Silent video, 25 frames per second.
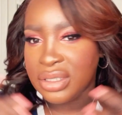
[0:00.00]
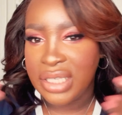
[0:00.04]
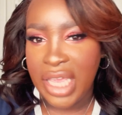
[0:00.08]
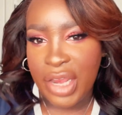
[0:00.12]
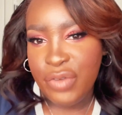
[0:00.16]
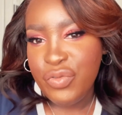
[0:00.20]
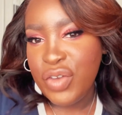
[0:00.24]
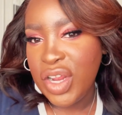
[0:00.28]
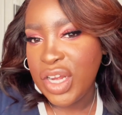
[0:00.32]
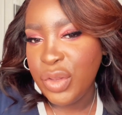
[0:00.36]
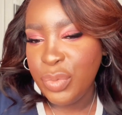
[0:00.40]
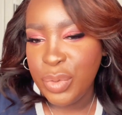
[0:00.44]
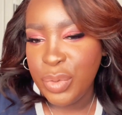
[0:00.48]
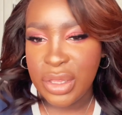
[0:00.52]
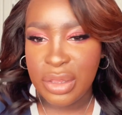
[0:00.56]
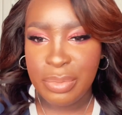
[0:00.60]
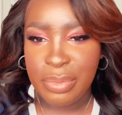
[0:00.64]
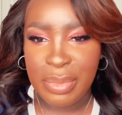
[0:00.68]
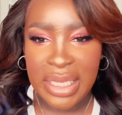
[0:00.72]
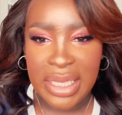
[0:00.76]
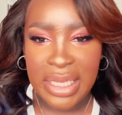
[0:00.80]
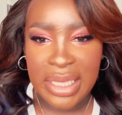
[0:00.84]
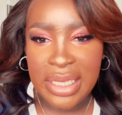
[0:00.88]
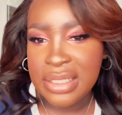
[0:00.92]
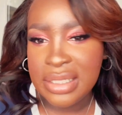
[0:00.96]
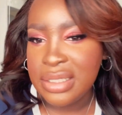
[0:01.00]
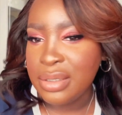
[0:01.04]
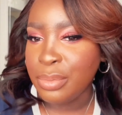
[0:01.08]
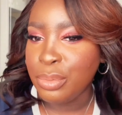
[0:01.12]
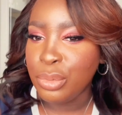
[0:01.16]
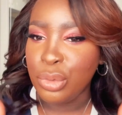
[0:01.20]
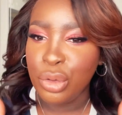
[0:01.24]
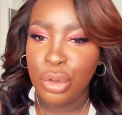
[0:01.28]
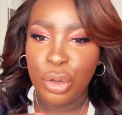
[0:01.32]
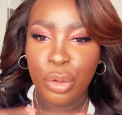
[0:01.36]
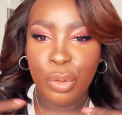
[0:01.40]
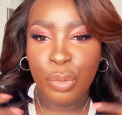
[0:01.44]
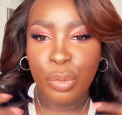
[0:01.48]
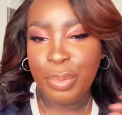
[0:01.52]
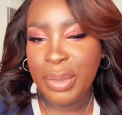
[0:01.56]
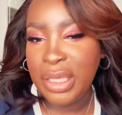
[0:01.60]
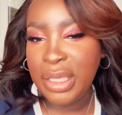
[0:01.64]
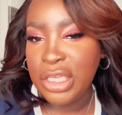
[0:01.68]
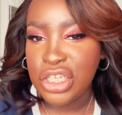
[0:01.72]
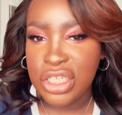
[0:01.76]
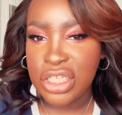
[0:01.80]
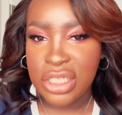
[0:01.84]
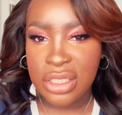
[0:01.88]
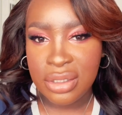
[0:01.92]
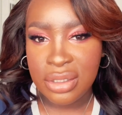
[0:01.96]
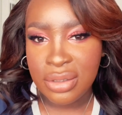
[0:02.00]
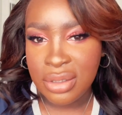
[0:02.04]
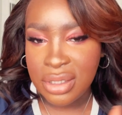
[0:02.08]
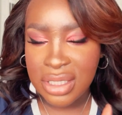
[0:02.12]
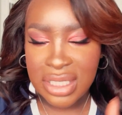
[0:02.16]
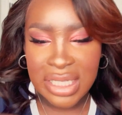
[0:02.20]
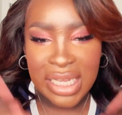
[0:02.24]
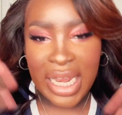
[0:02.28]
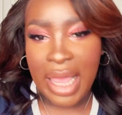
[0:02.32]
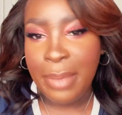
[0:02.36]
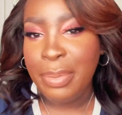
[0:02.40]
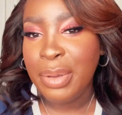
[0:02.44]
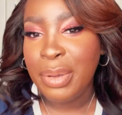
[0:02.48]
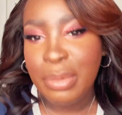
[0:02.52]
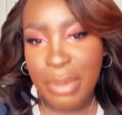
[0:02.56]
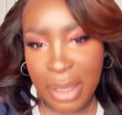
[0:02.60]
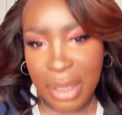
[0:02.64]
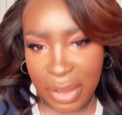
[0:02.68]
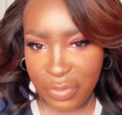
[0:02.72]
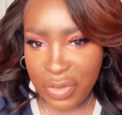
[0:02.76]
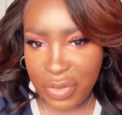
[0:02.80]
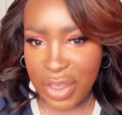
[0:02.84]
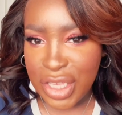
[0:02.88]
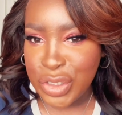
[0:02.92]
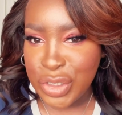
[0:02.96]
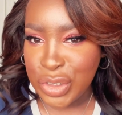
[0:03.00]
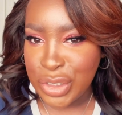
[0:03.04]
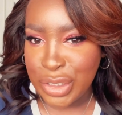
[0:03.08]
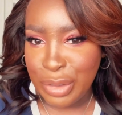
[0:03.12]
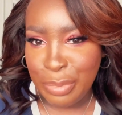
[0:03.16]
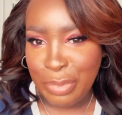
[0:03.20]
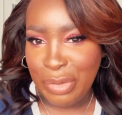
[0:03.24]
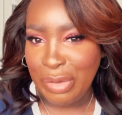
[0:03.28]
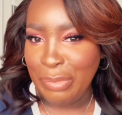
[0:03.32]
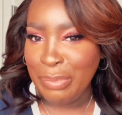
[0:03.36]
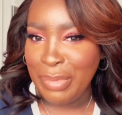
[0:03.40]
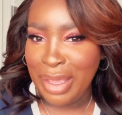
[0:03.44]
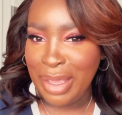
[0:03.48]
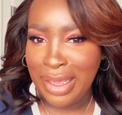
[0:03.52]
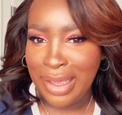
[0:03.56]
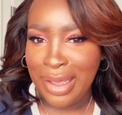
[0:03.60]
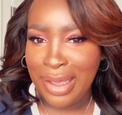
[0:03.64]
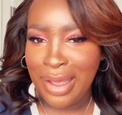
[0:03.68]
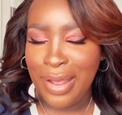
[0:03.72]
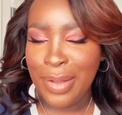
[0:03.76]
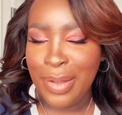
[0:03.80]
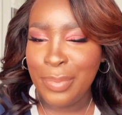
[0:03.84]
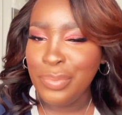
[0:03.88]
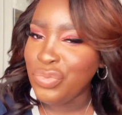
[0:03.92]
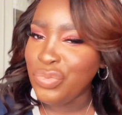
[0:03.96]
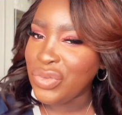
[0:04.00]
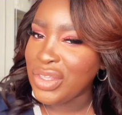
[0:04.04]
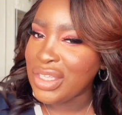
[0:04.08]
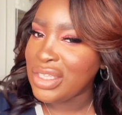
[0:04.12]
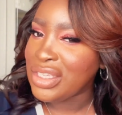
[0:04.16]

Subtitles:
get ready with me's and more me just slapping my face with a bit of makeup,